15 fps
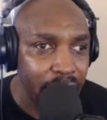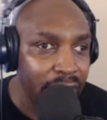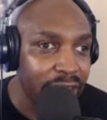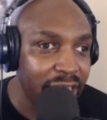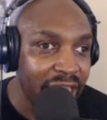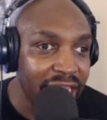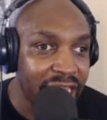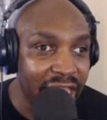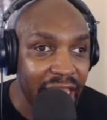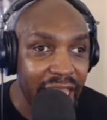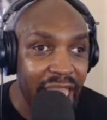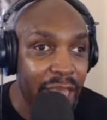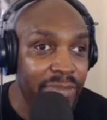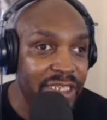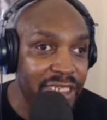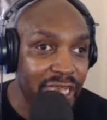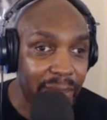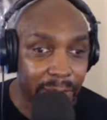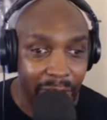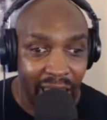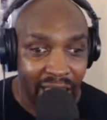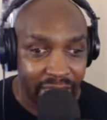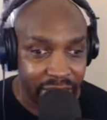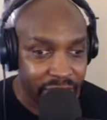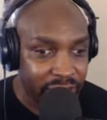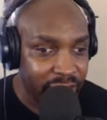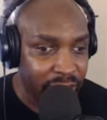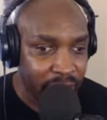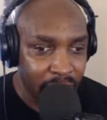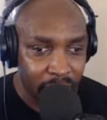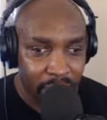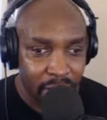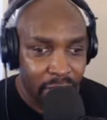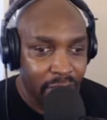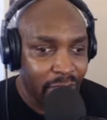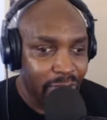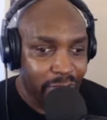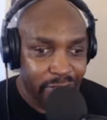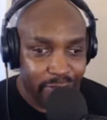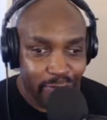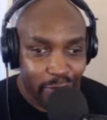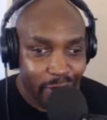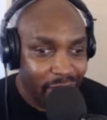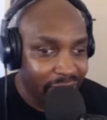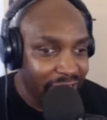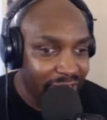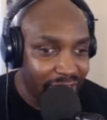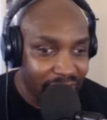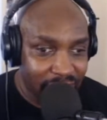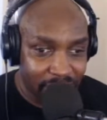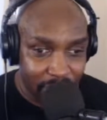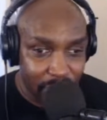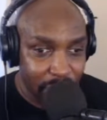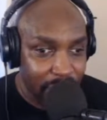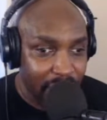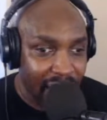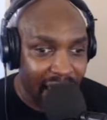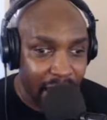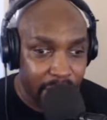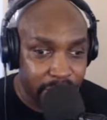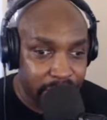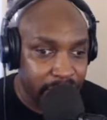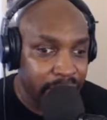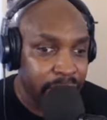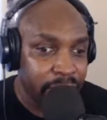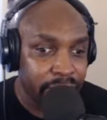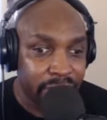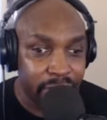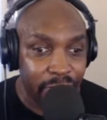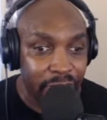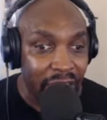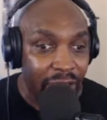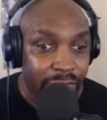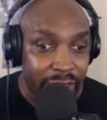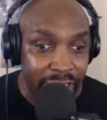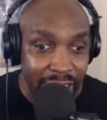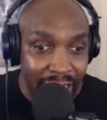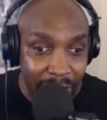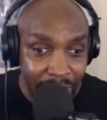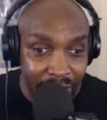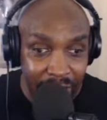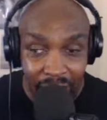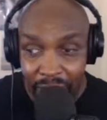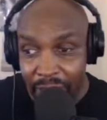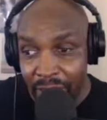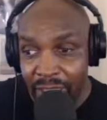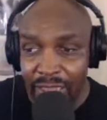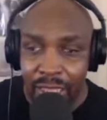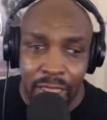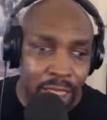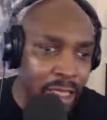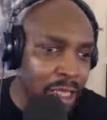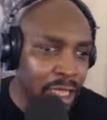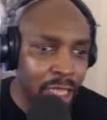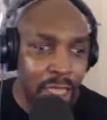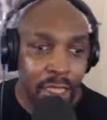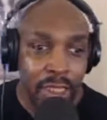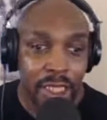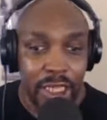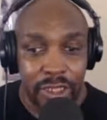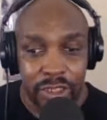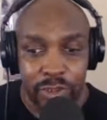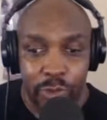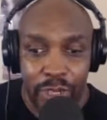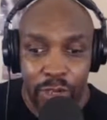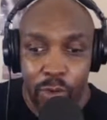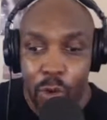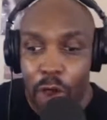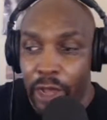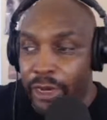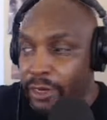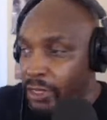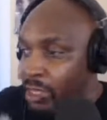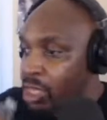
that Amazon package was brought into the house. See, we have a comment here. Get a swig of water.